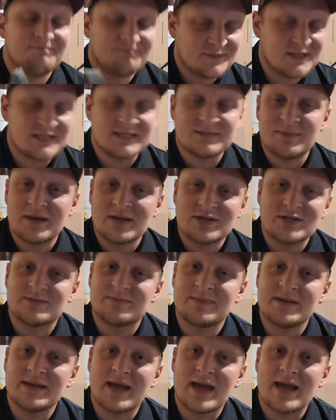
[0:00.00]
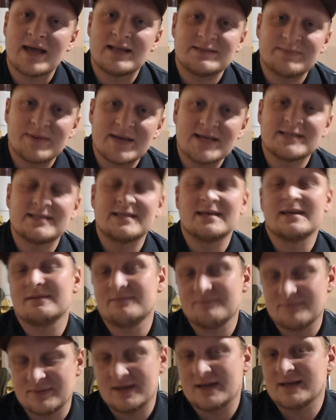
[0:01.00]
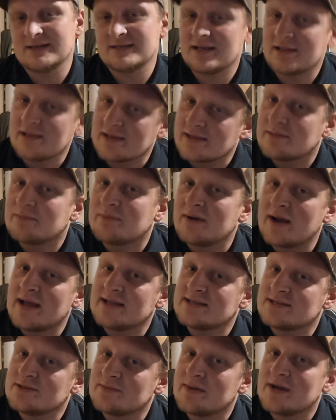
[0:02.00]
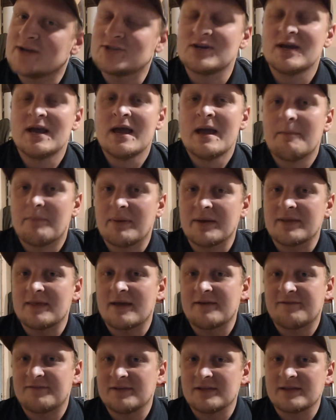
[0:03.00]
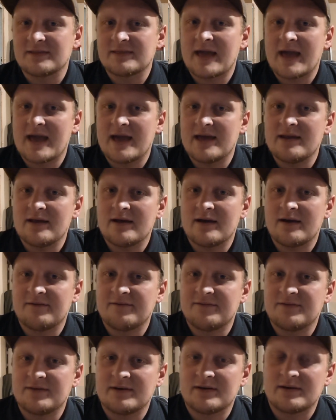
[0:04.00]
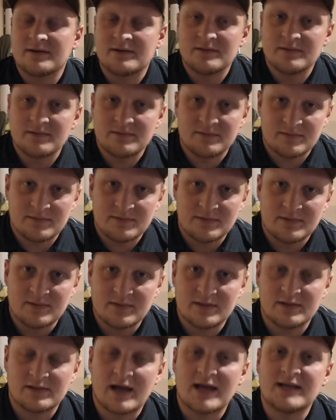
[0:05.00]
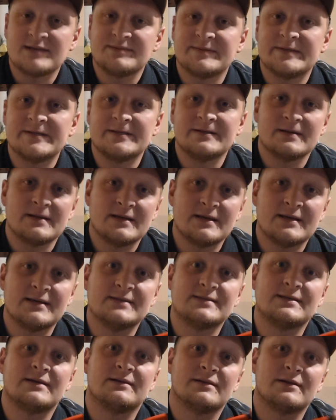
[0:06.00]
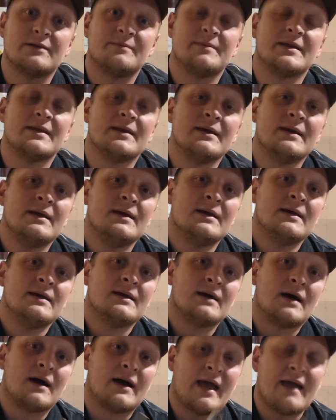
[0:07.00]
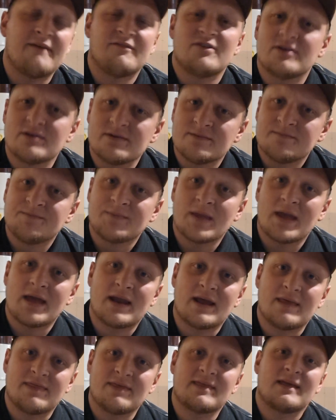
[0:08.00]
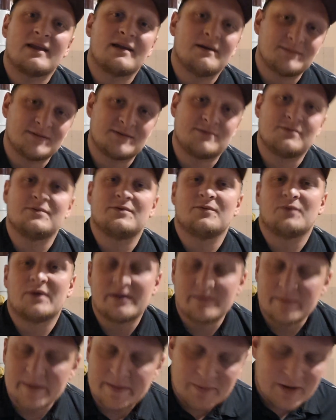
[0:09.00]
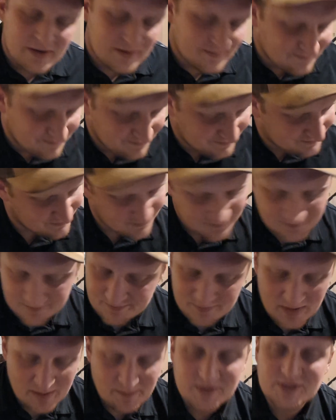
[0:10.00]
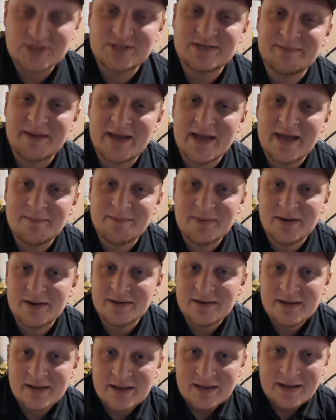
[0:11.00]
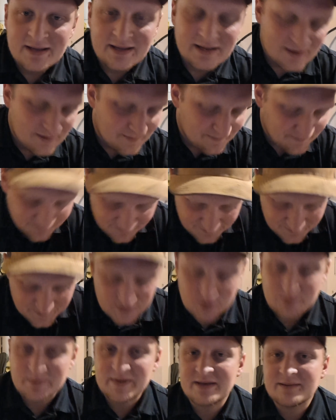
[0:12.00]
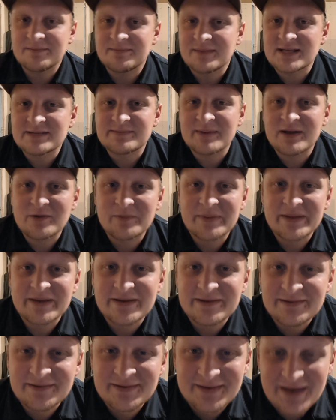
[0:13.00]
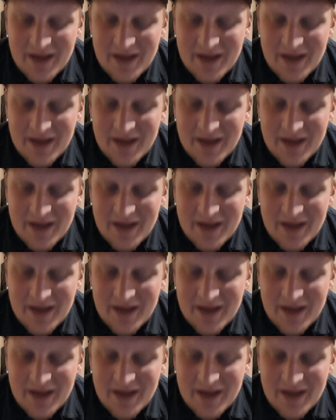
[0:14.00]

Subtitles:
This might just be a headspace thing because I like the brand so much, but I feel like the head of the lineman is a little bit heavier, and I think that helps throw the weight a bit better. Might be just in my head, but so be it. That's my opinion.